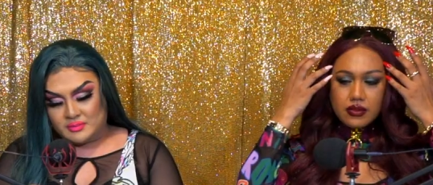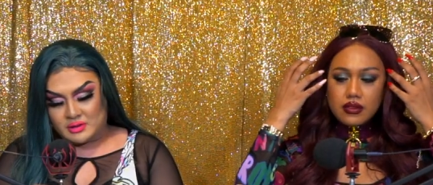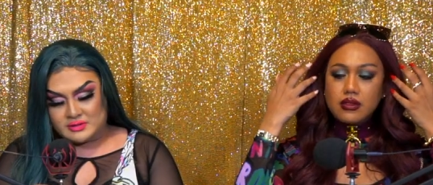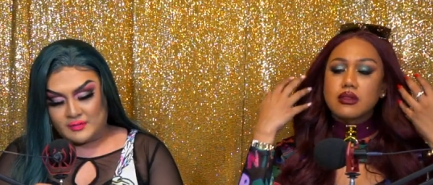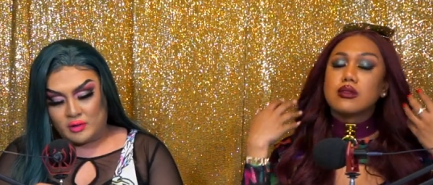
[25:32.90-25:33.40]

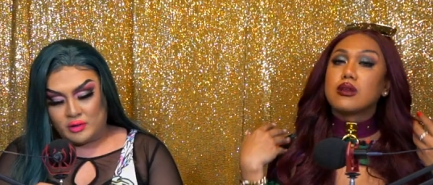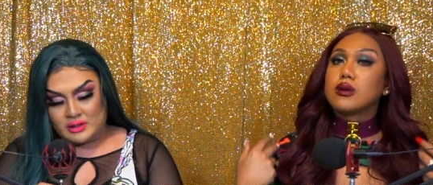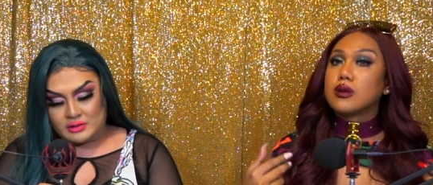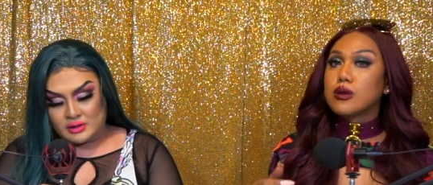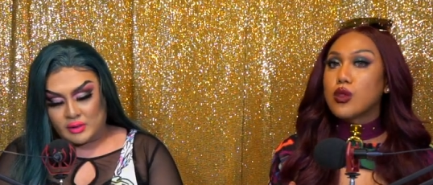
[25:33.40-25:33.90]
Speaker 1: because if I all
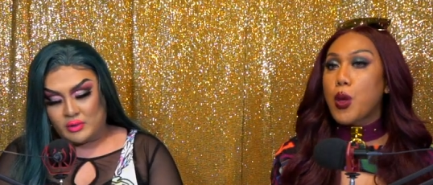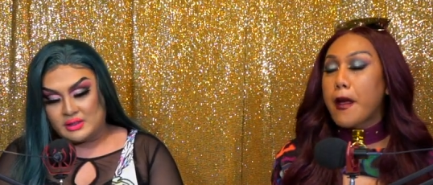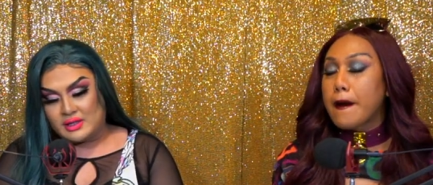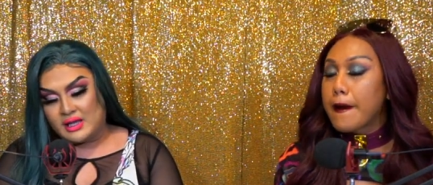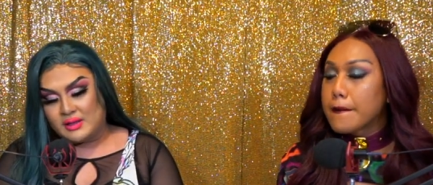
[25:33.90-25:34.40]
nails at one
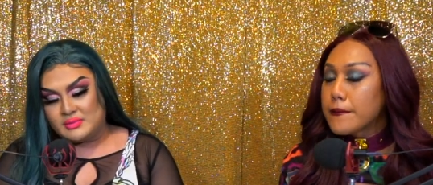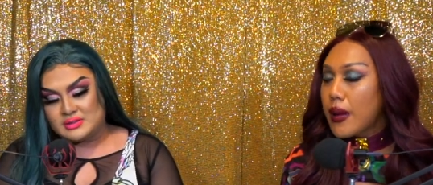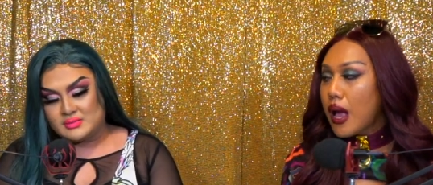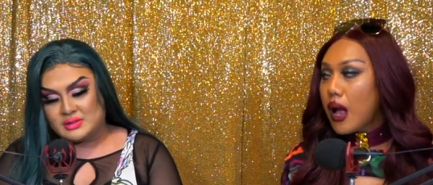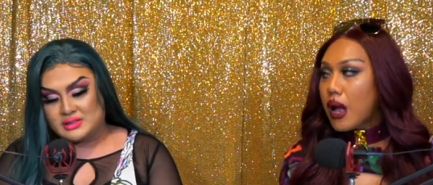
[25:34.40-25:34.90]
time, it's
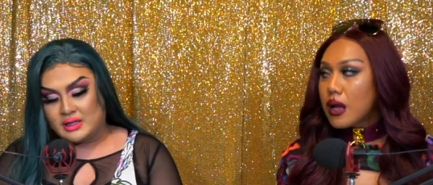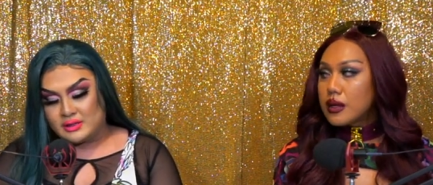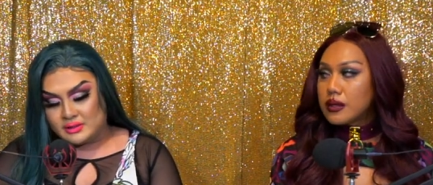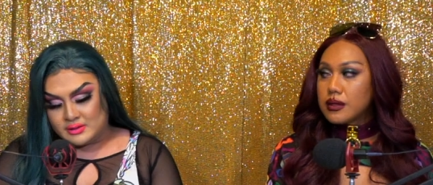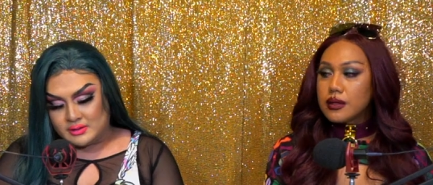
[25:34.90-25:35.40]
actually much
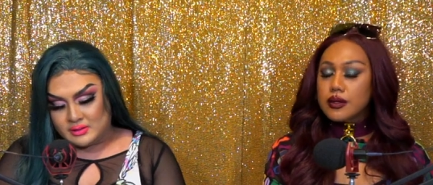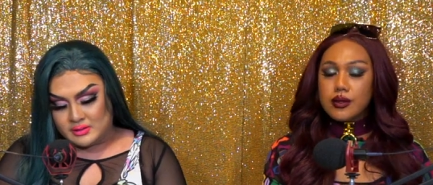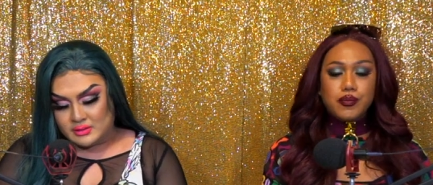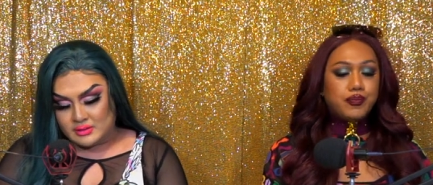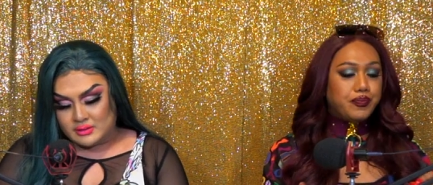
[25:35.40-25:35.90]
Speaker 2: harder.
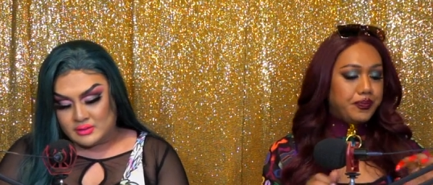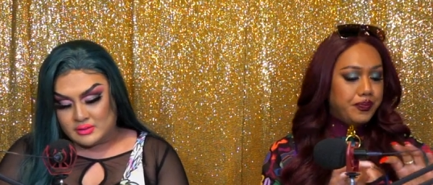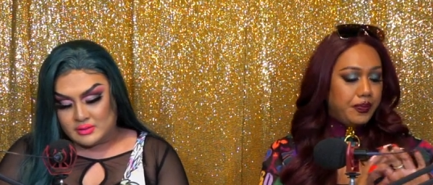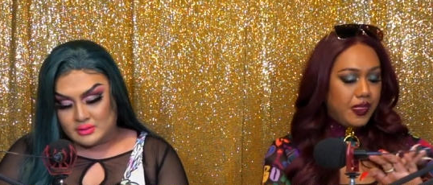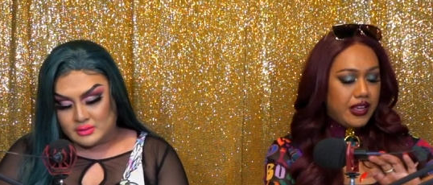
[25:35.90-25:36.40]

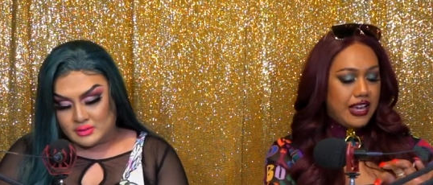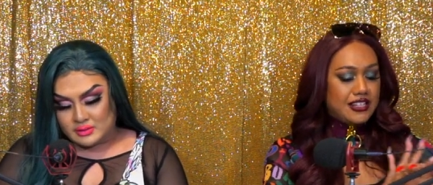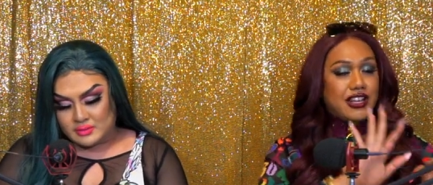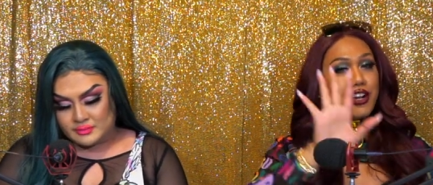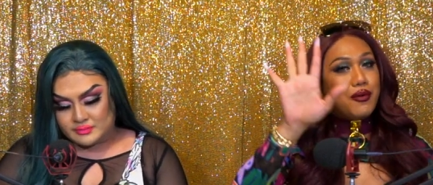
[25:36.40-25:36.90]
Mm, okay,
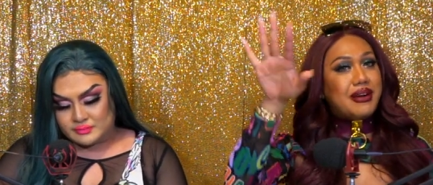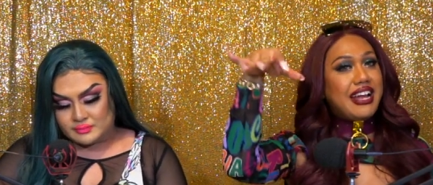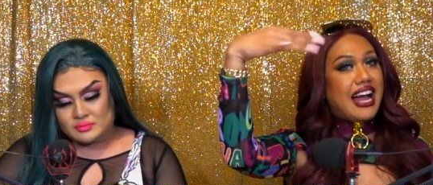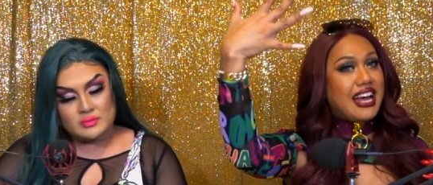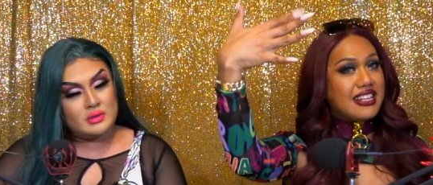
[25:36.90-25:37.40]
so I got
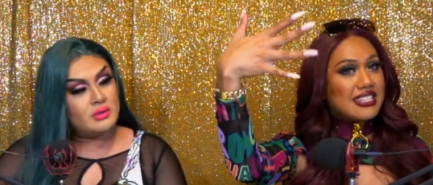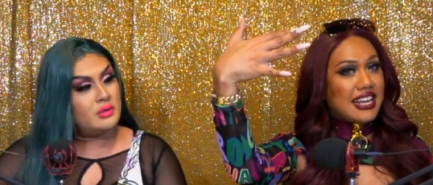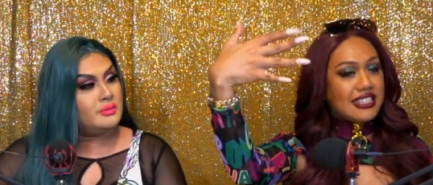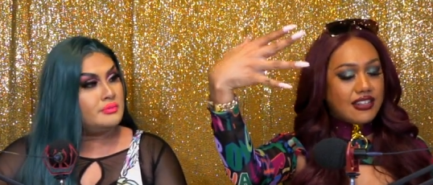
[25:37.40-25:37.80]
my other sides